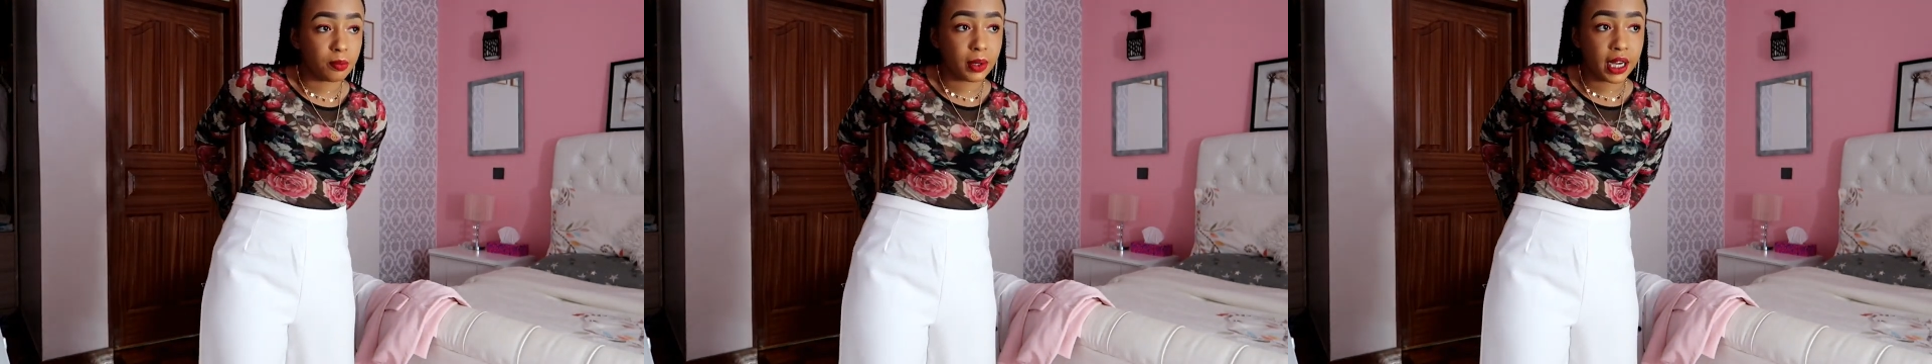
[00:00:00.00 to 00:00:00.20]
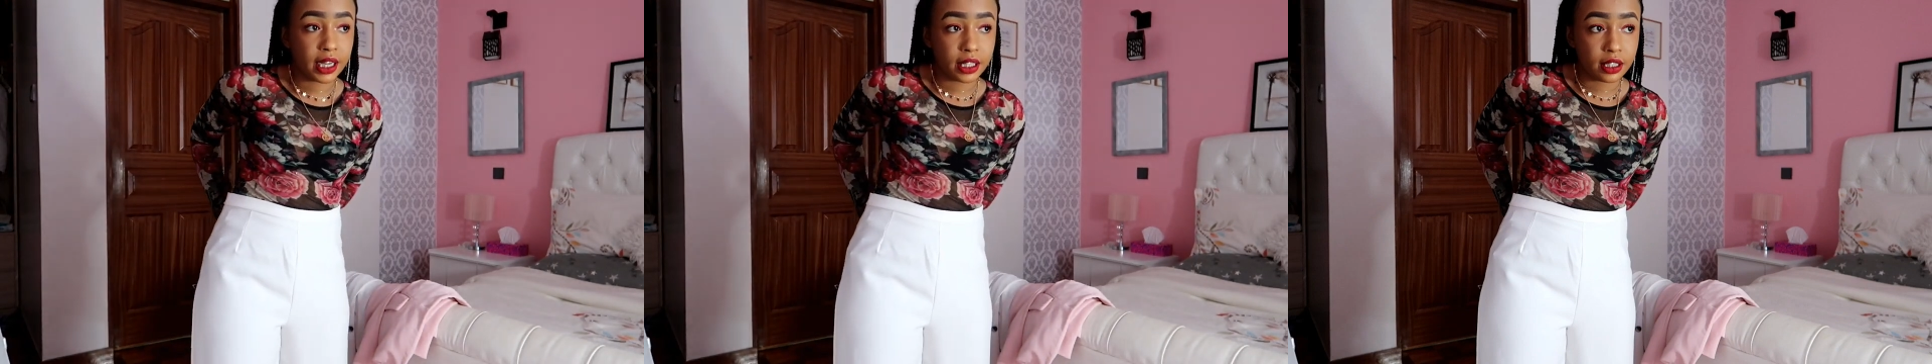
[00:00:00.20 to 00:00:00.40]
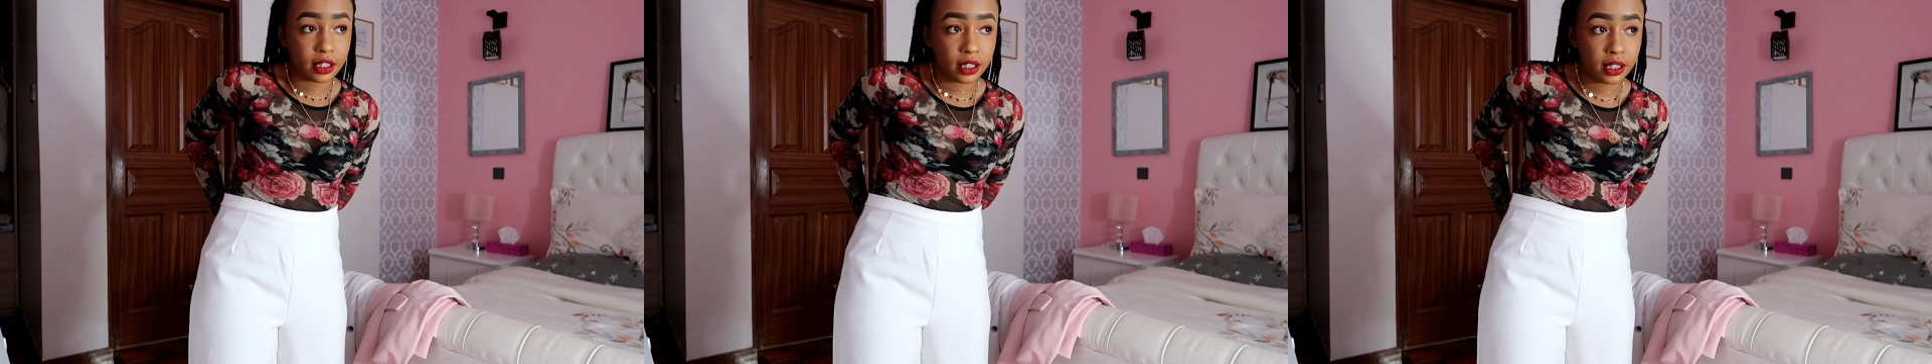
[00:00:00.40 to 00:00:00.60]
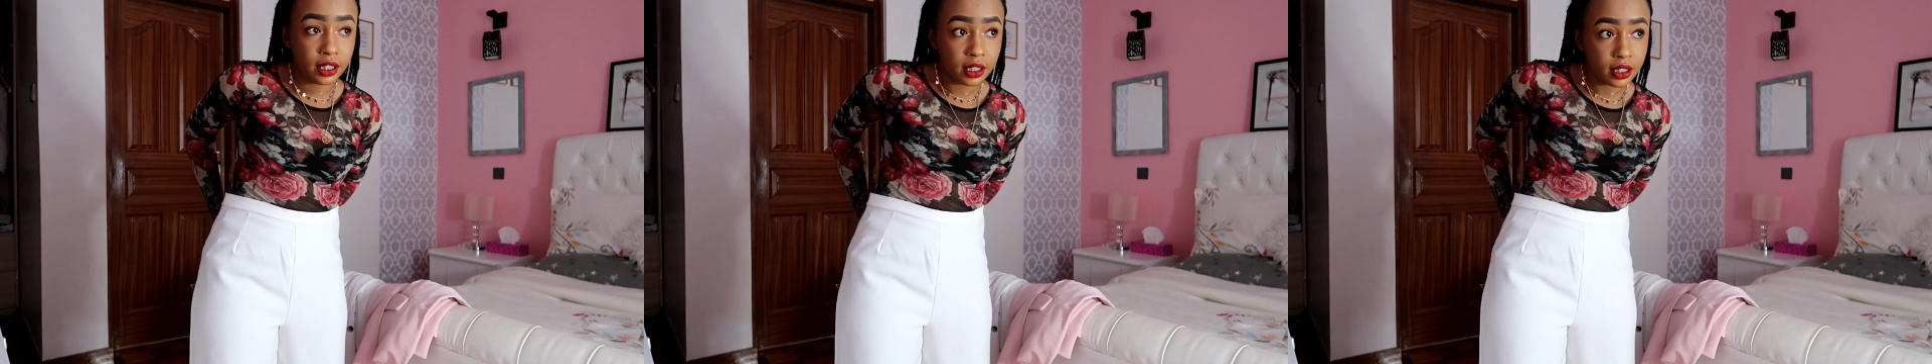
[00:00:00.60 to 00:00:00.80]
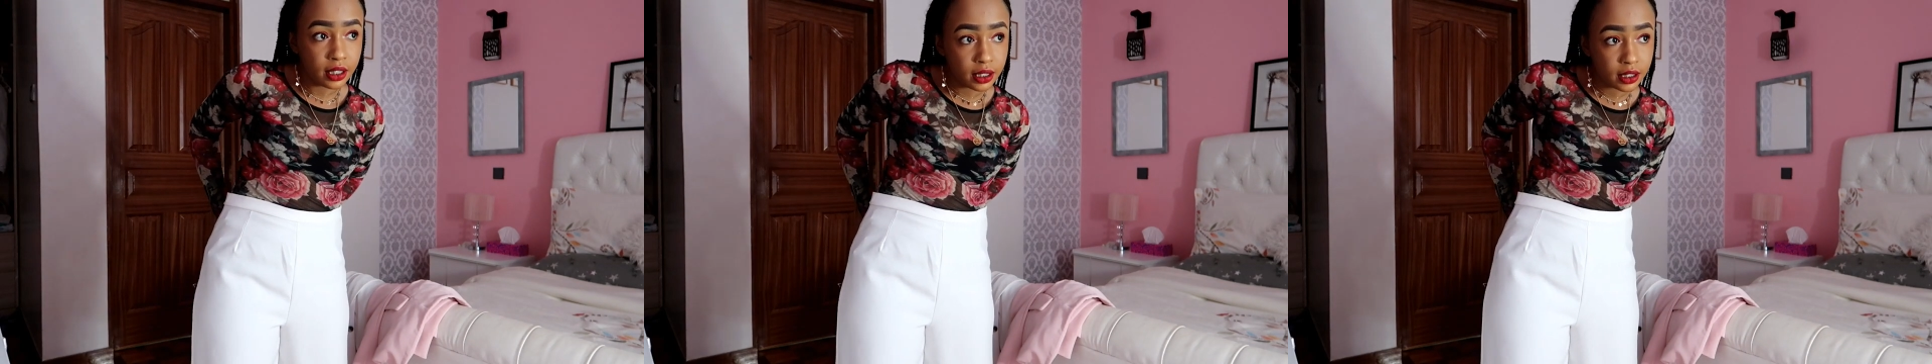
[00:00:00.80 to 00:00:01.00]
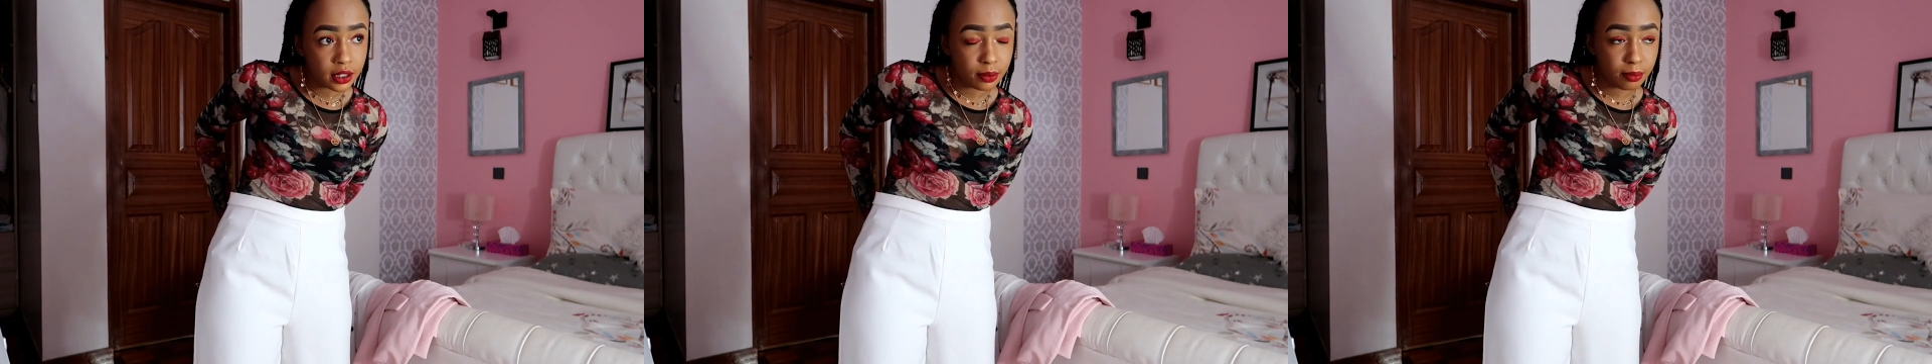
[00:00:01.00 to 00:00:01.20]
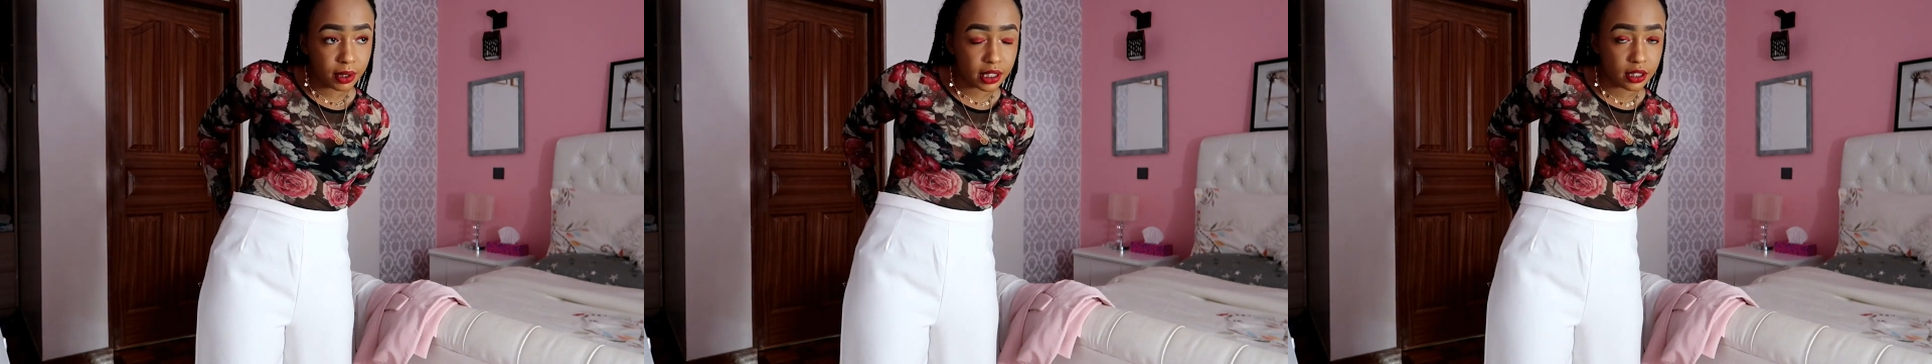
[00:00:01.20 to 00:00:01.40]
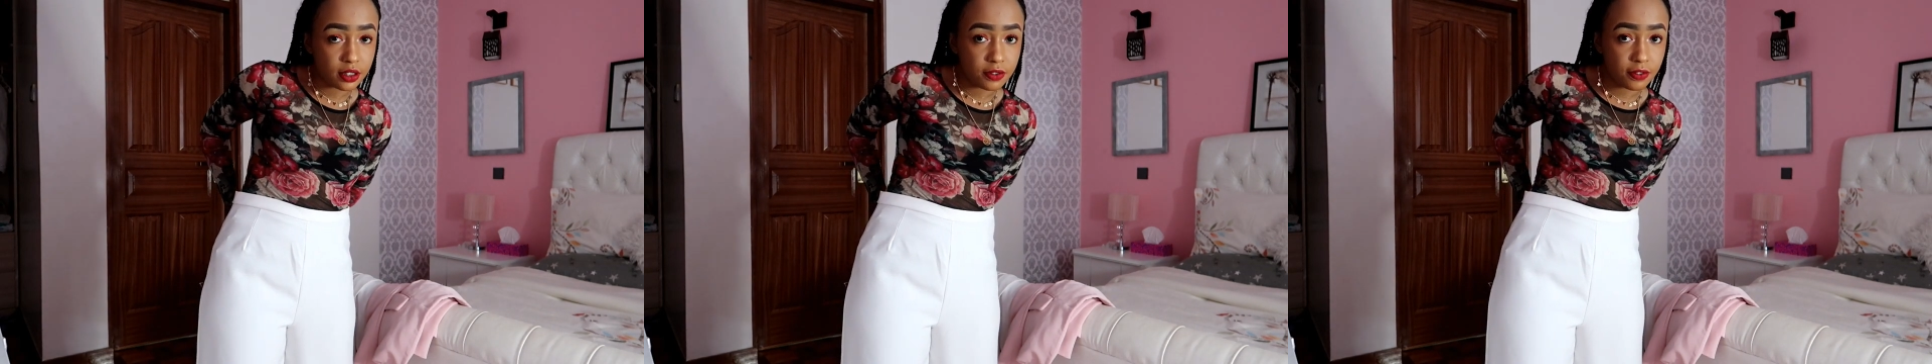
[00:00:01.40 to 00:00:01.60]
baggy, but
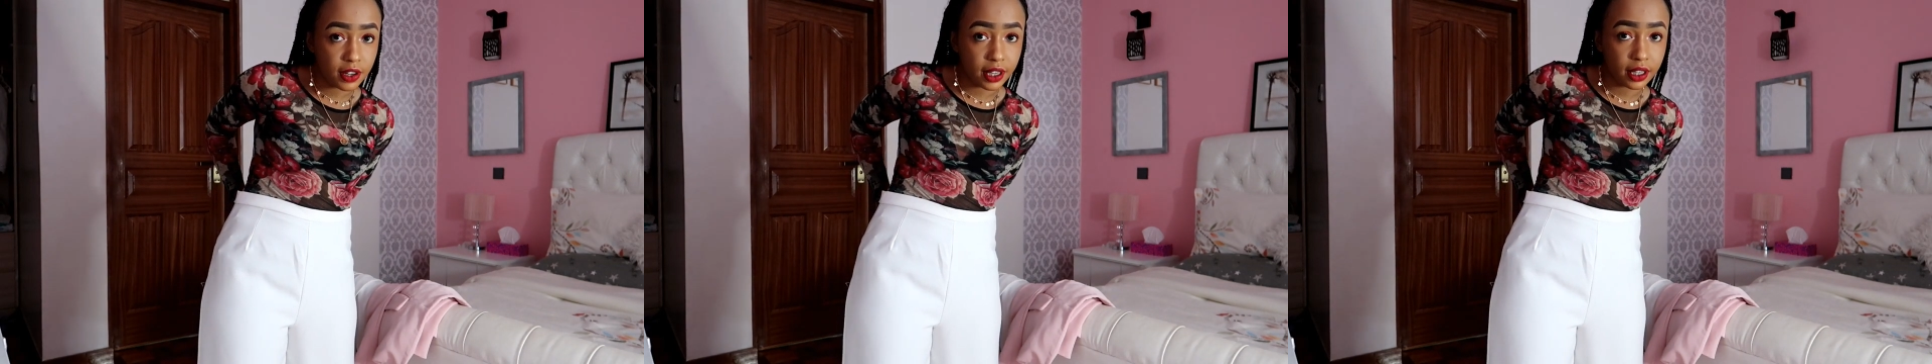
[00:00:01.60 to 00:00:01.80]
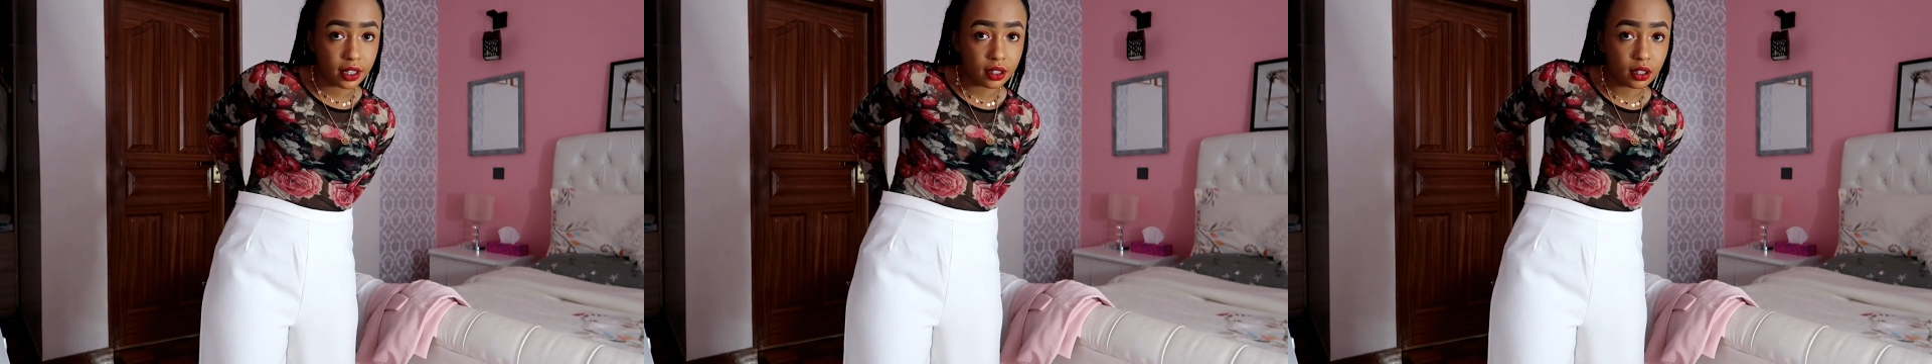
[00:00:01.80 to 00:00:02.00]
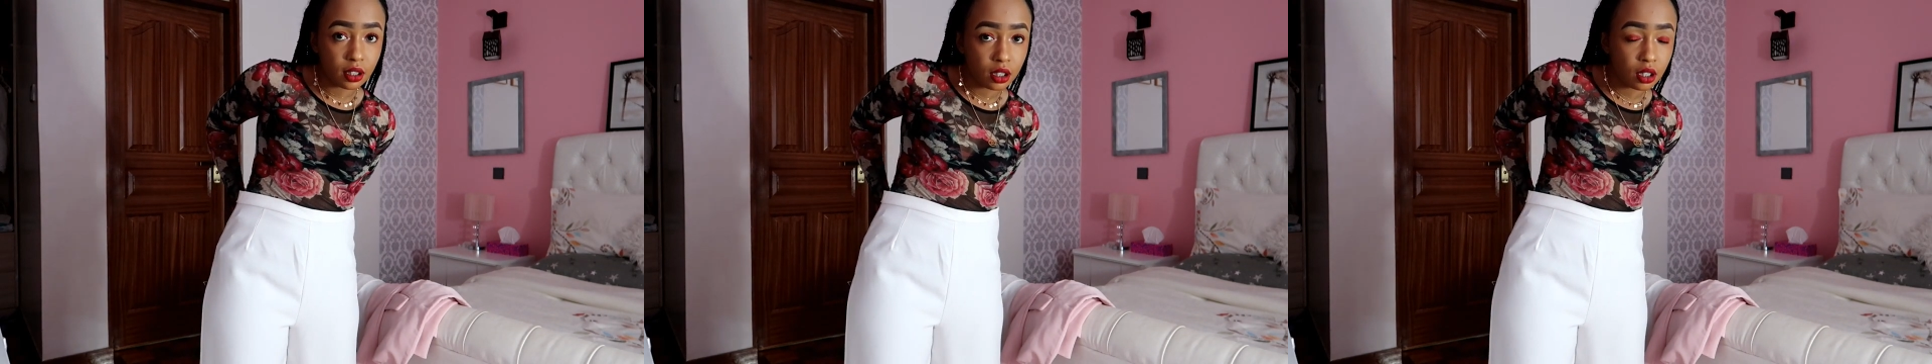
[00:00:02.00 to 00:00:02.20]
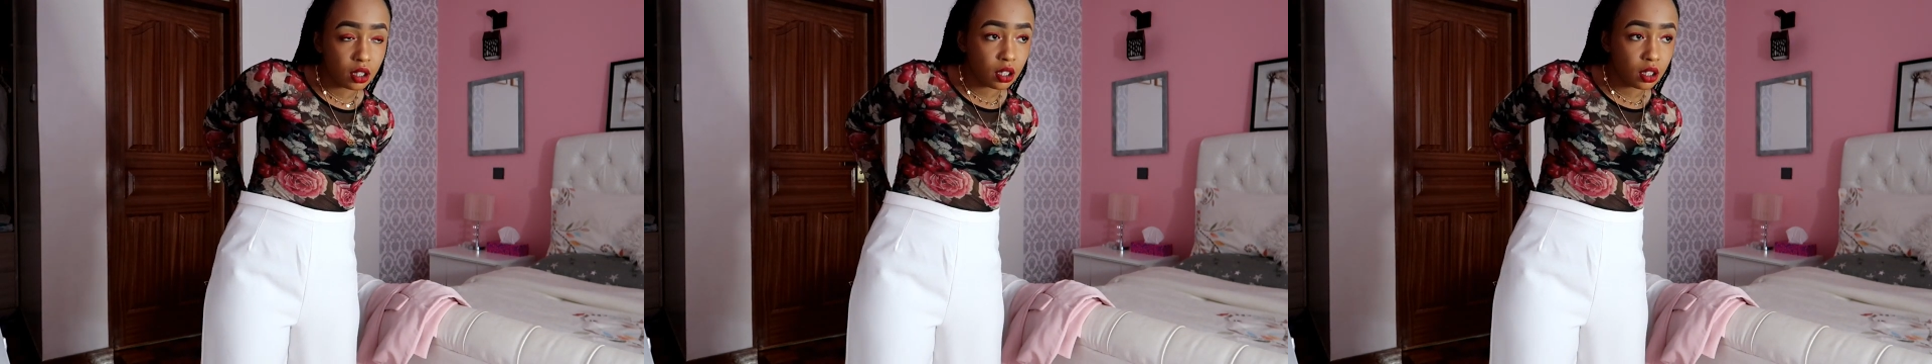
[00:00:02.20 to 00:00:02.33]
it's fine.